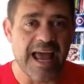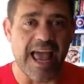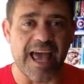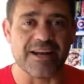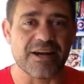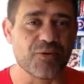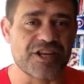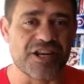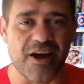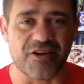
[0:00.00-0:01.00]
and
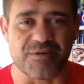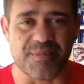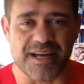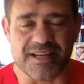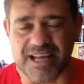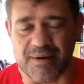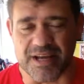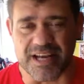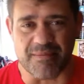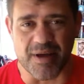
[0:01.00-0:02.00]
reach out to me, send me
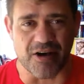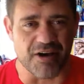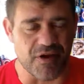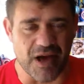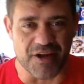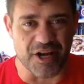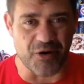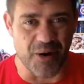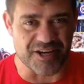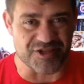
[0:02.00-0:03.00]
an email if you have any
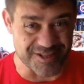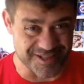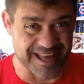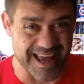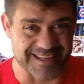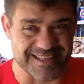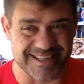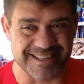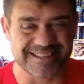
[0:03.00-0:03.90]
questions. Thanks.